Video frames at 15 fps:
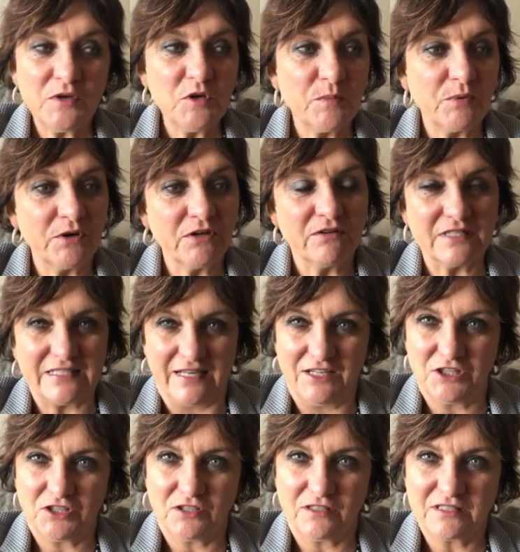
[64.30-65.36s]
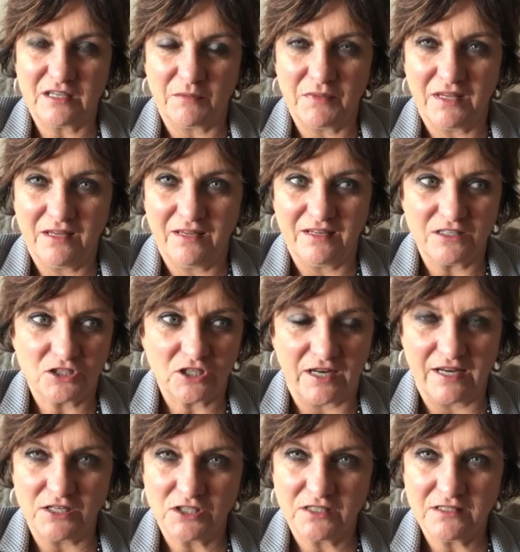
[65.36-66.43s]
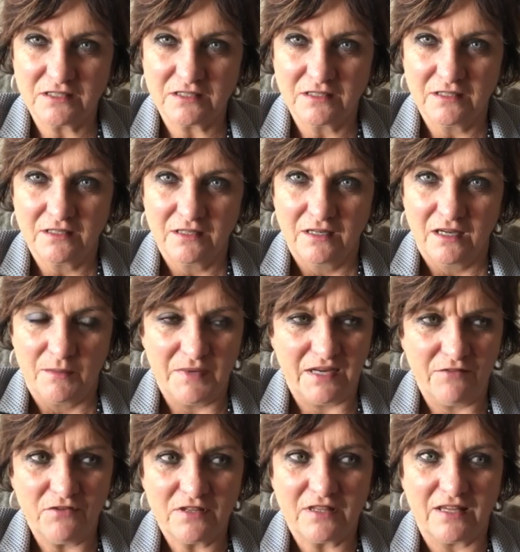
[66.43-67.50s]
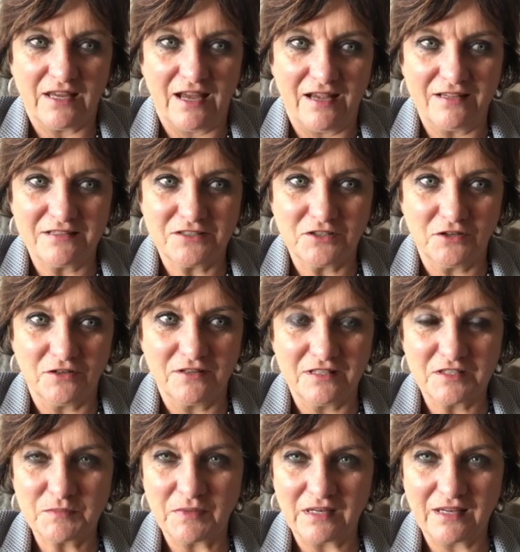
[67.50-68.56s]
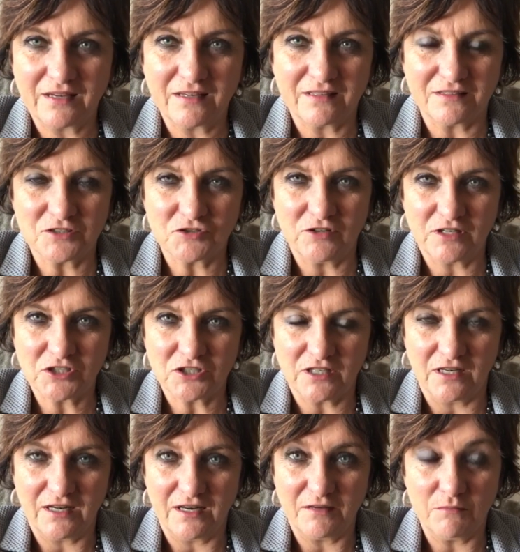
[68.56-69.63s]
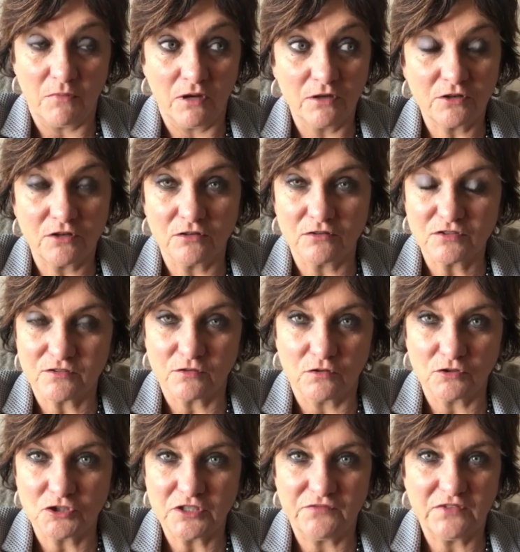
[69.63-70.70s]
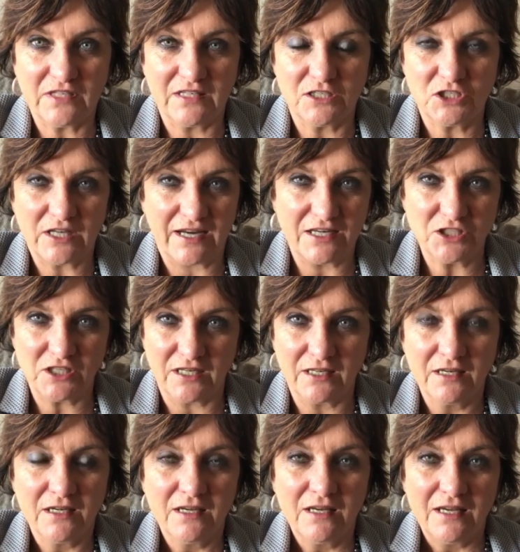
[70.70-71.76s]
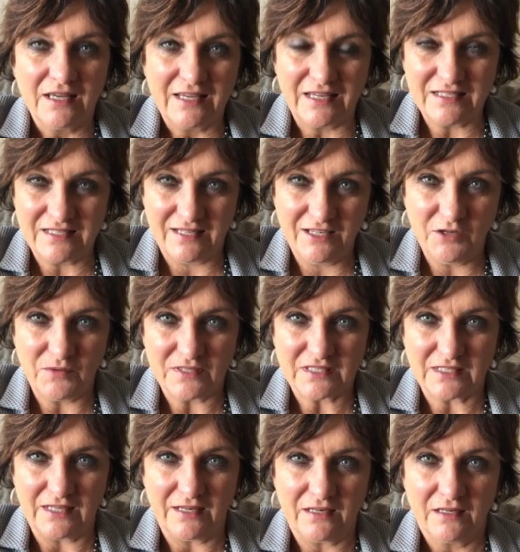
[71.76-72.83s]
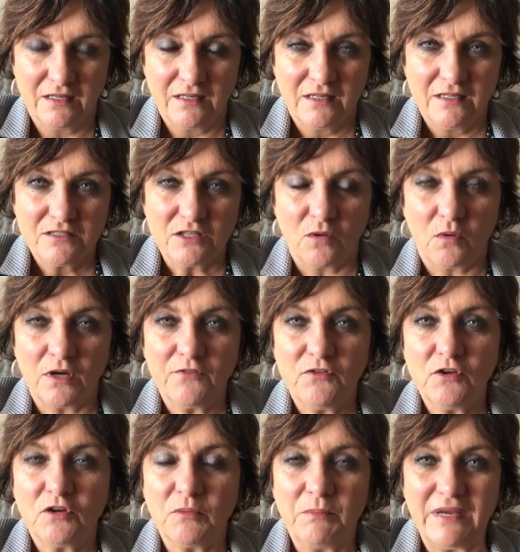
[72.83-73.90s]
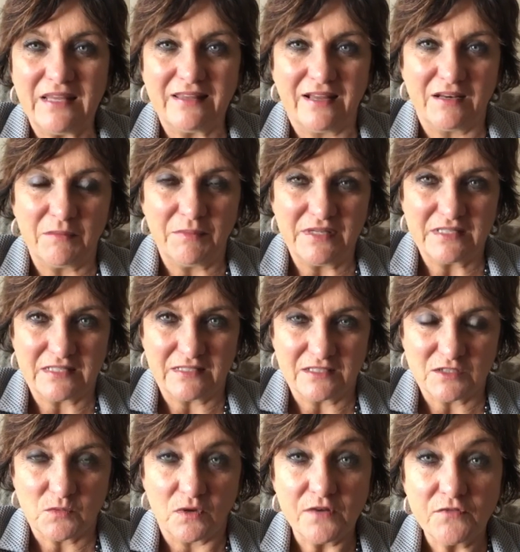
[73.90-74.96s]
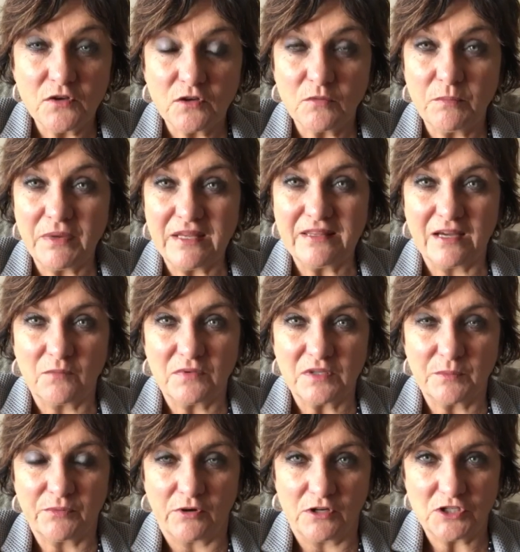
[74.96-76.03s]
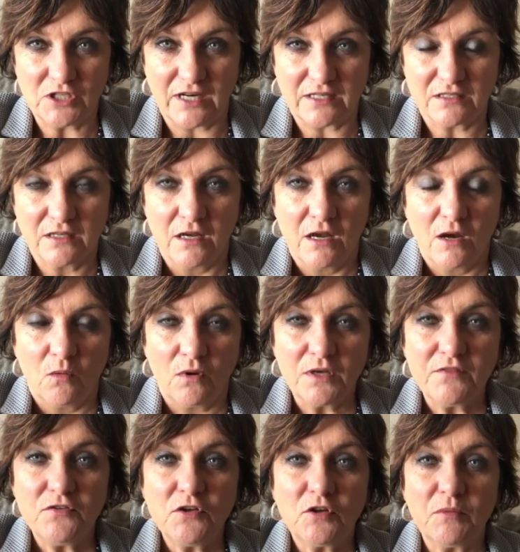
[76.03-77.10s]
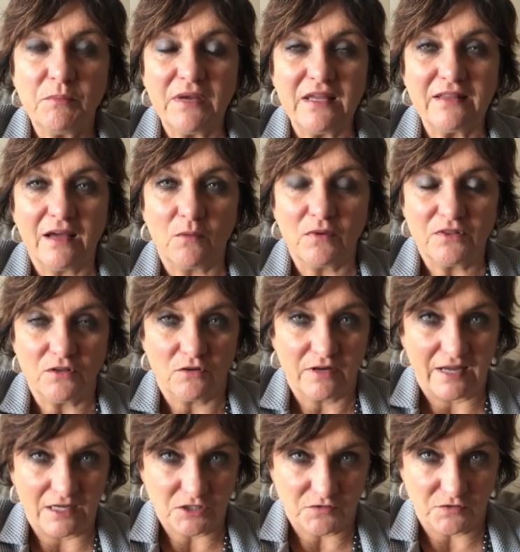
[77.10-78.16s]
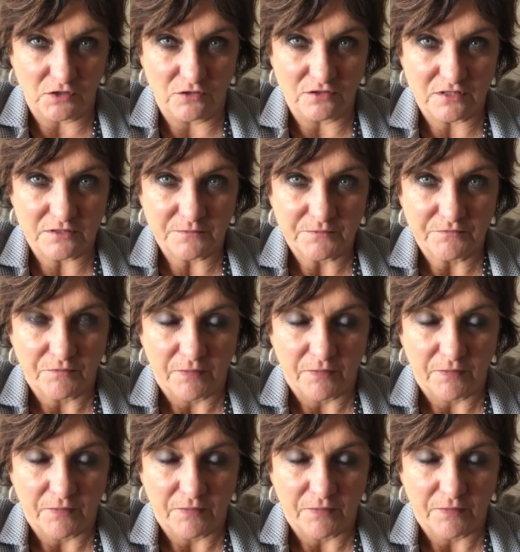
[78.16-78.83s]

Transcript: when you put your attention on something, it changes. I mean, everything has, you know, this molecular structure and molecules are all shifting and changing continuously. So, what if you could be that in business? What if you could be that with a project? What if you could be that with your cash flows?